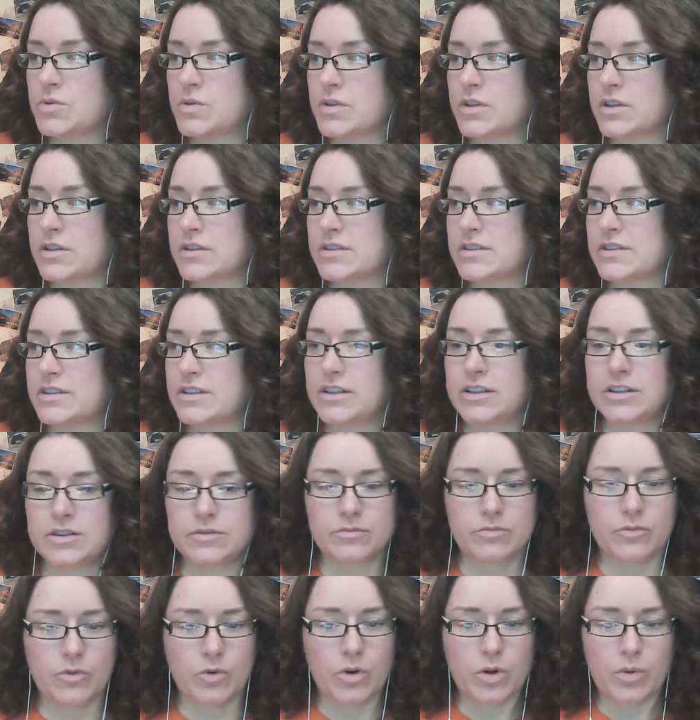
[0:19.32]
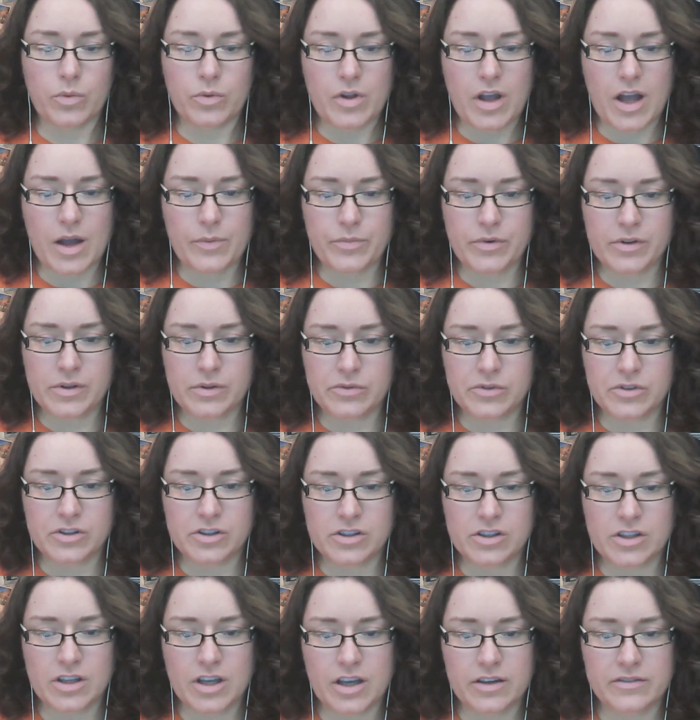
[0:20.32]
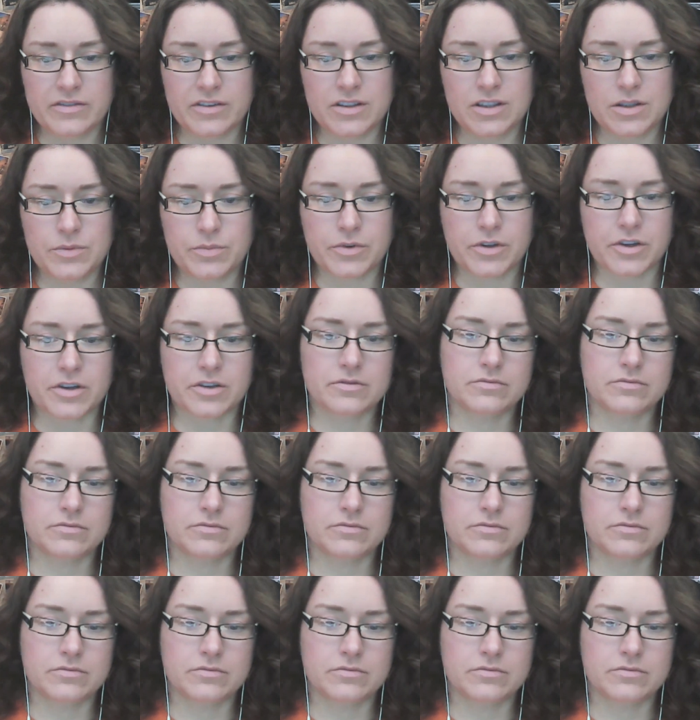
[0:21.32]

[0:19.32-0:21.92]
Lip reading: and see what would happen if we didn't have a leap year.